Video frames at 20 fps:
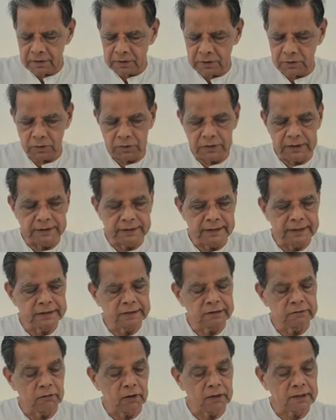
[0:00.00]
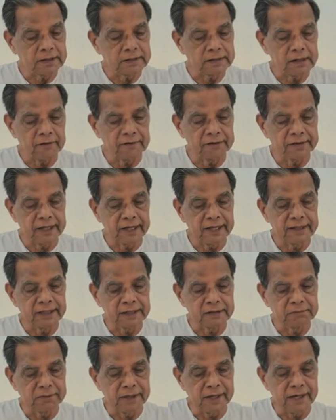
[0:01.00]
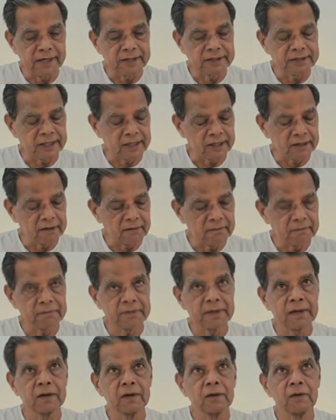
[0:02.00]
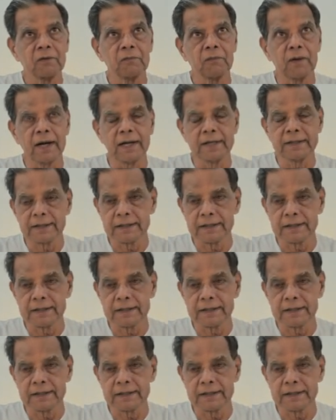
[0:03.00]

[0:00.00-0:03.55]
So this is what Savitri is experiencing while